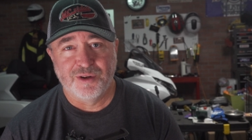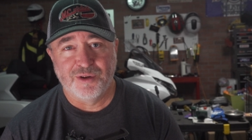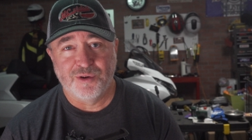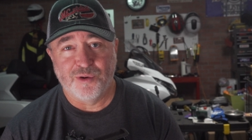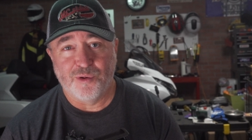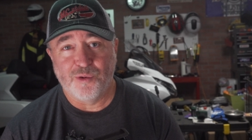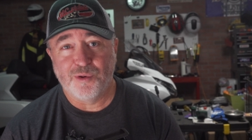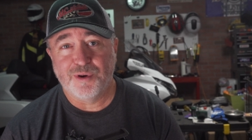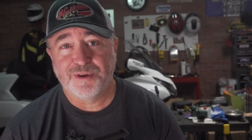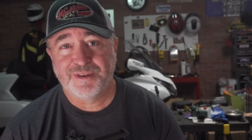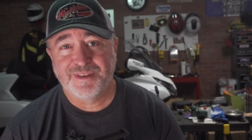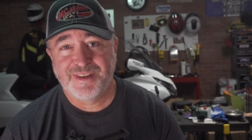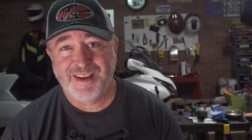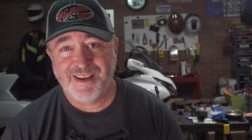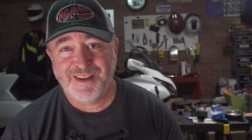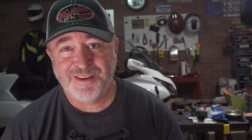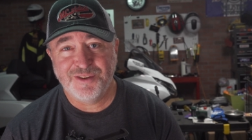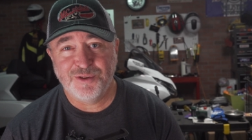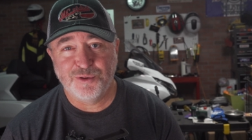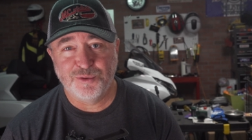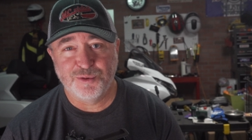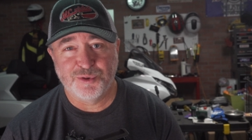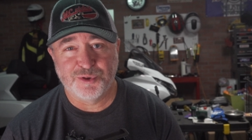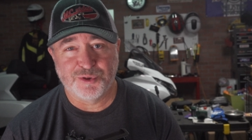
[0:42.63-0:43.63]
or ten
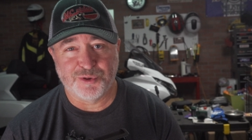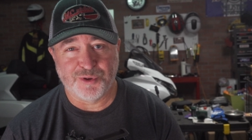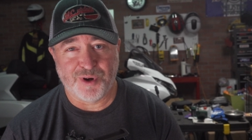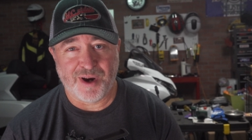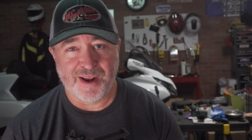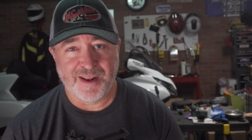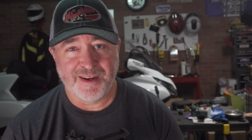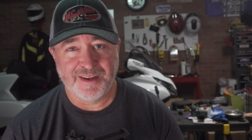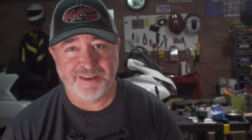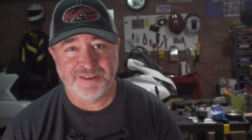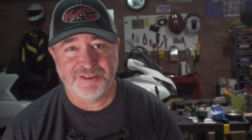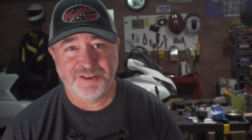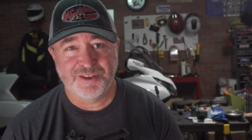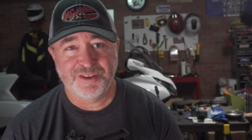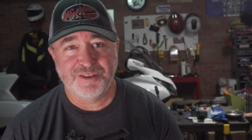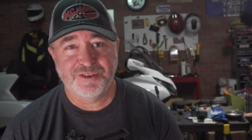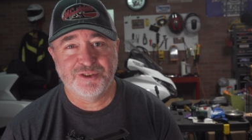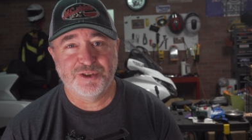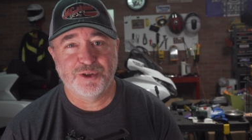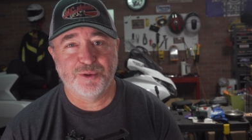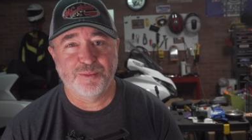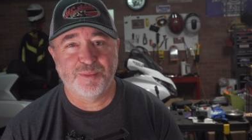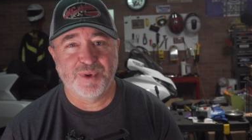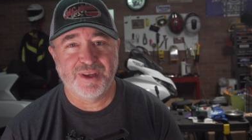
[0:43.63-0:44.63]
new
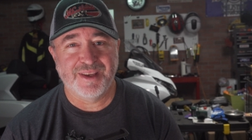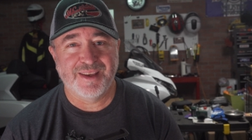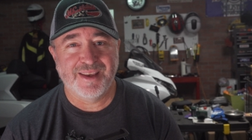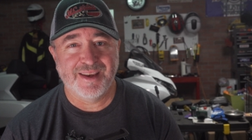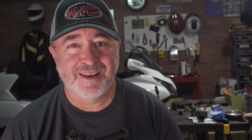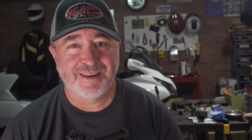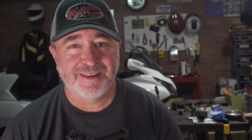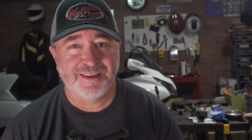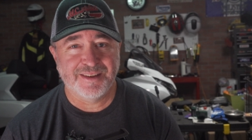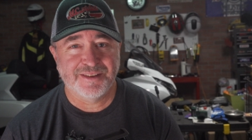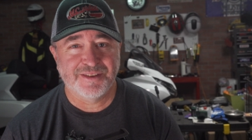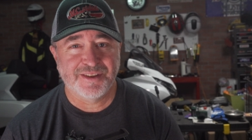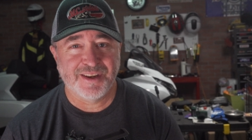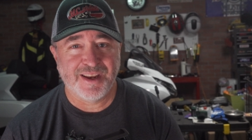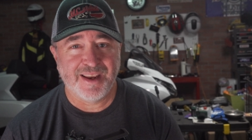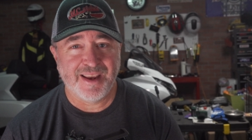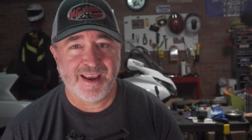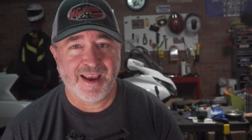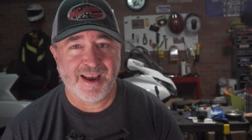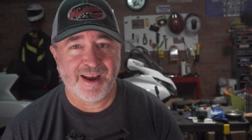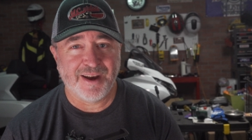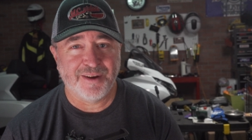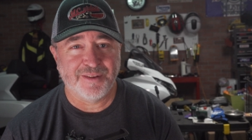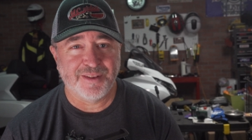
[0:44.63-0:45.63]
strategies, you begin to see
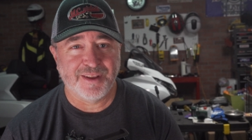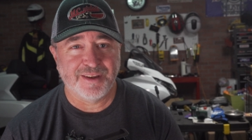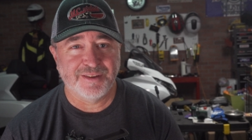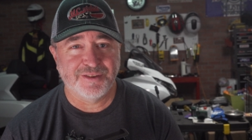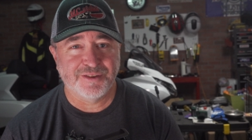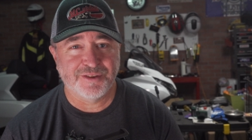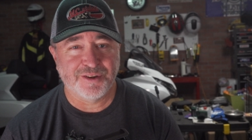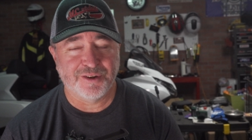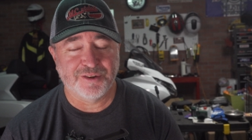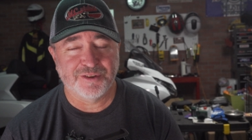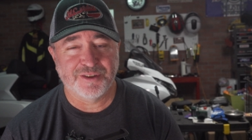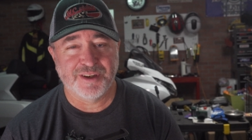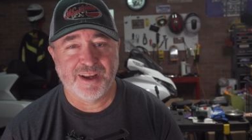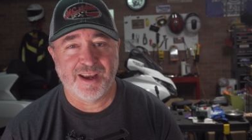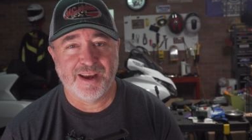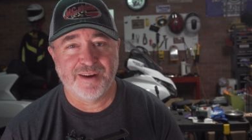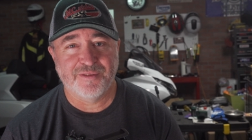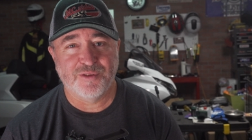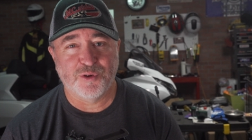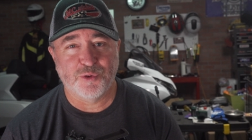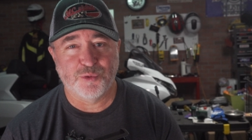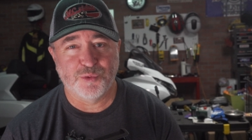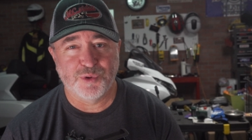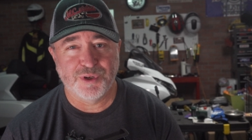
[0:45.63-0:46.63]
how they start to
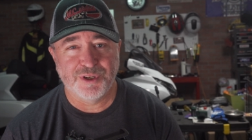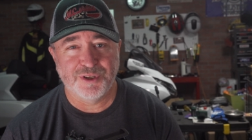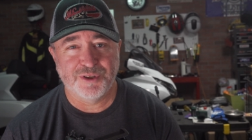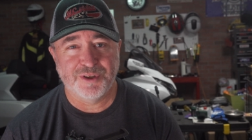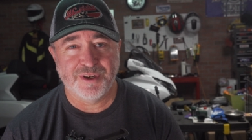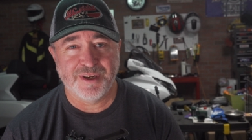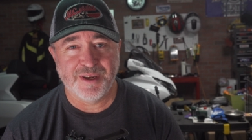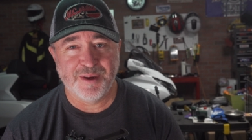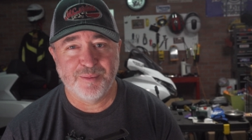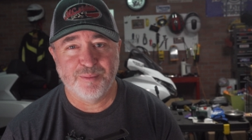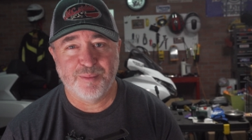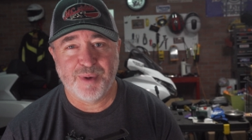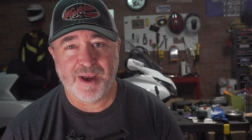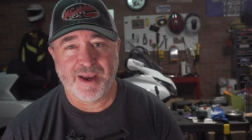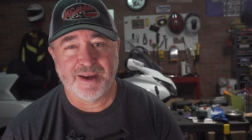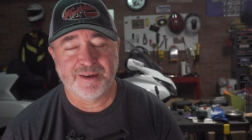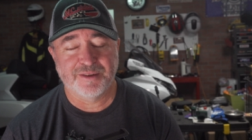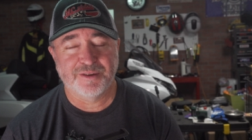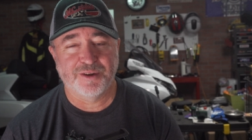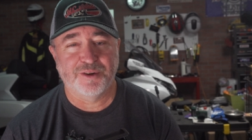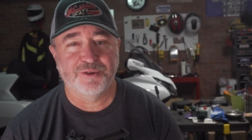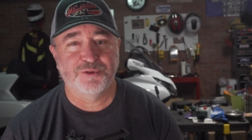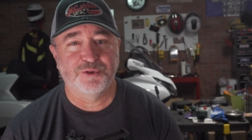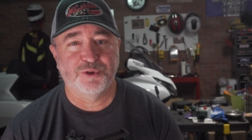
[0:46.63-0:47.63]
have a real
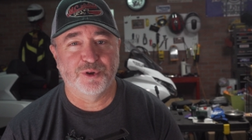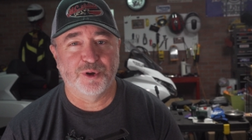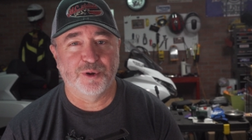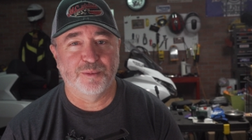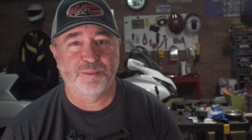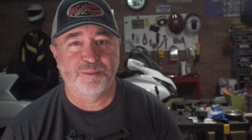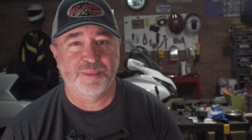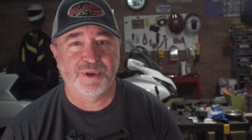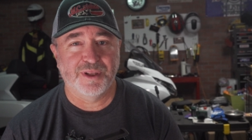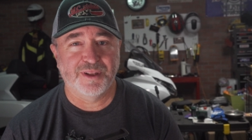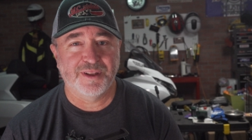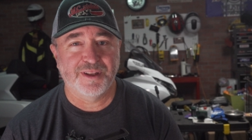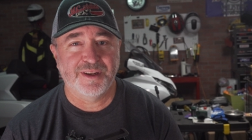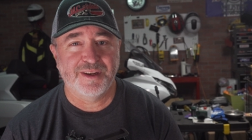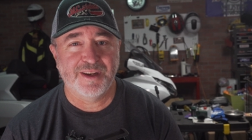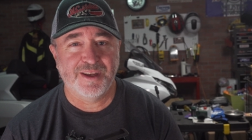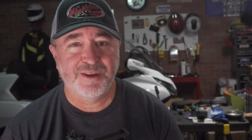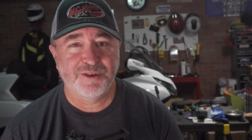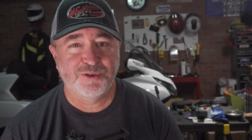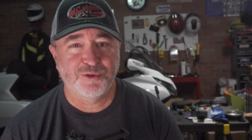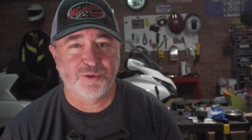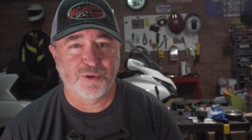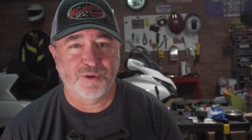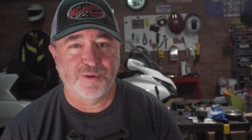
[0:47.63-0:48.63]
impact on your
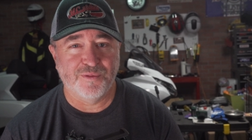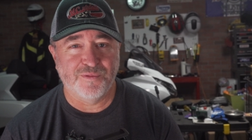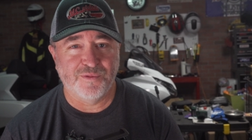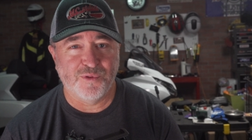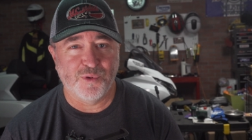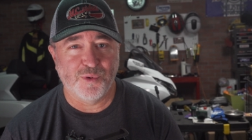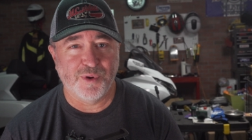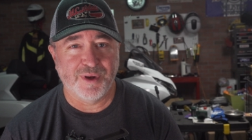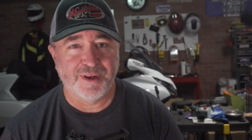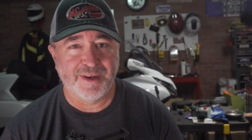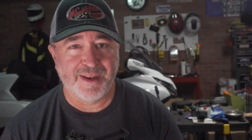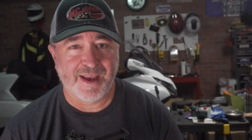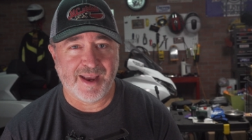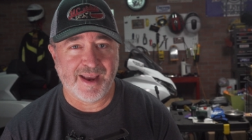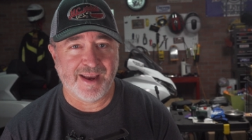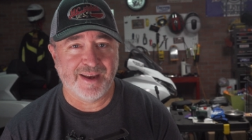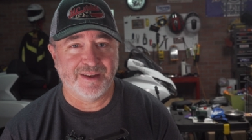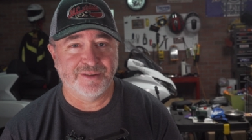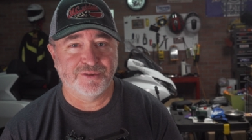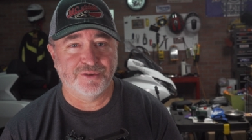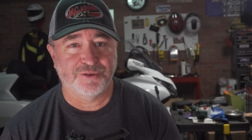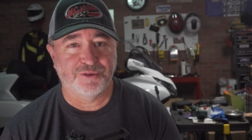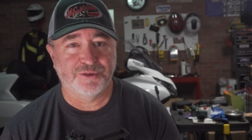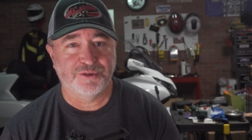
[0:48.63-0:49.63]
ability to avoid
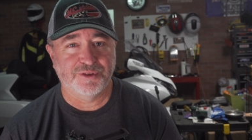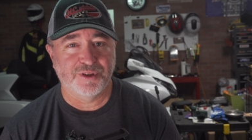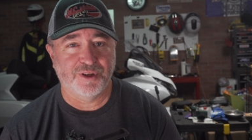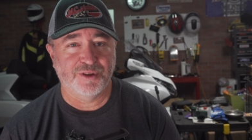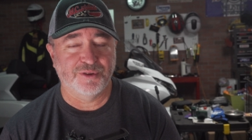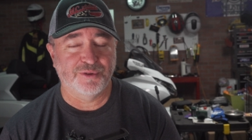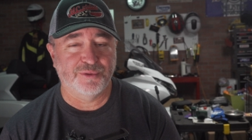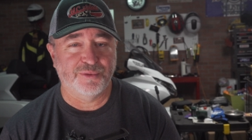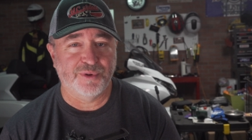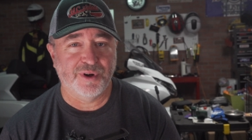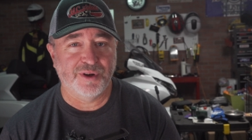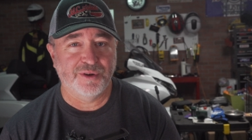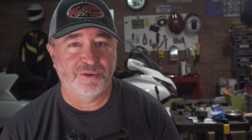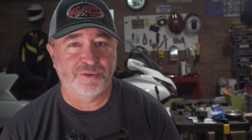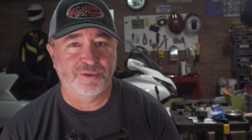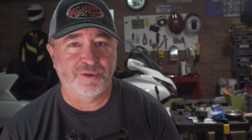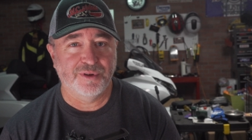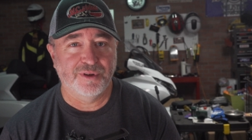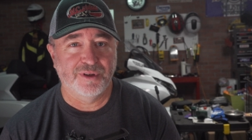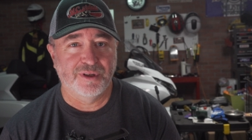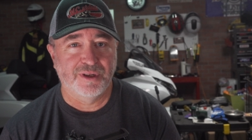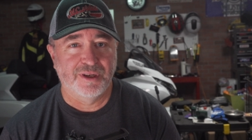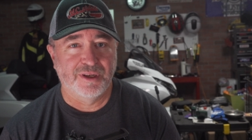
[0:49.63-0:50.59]
hazards on the road.